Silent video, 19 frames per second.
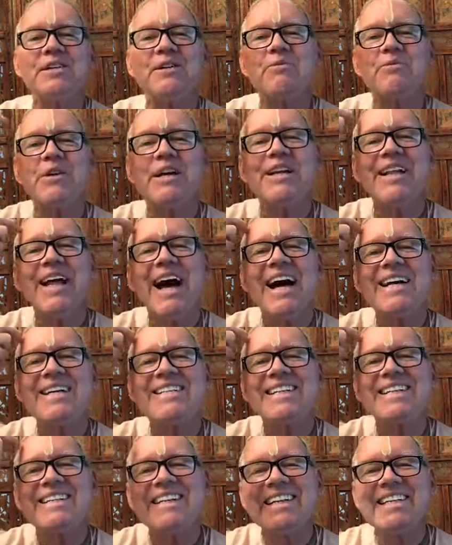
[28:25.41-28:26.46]
he
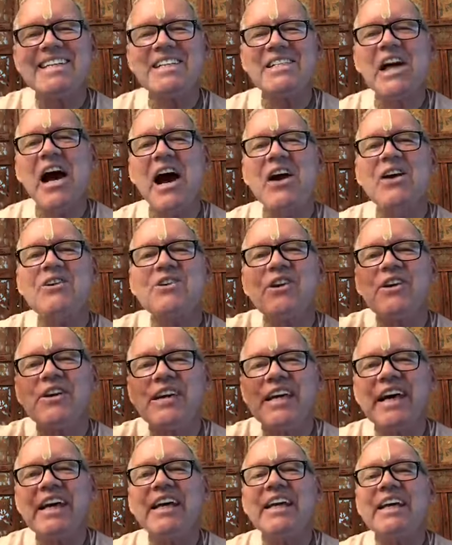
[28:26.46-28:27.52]
realized that the desires are
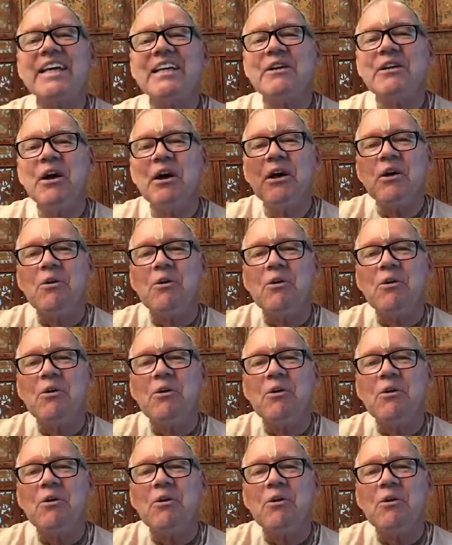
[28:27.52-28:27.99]
getting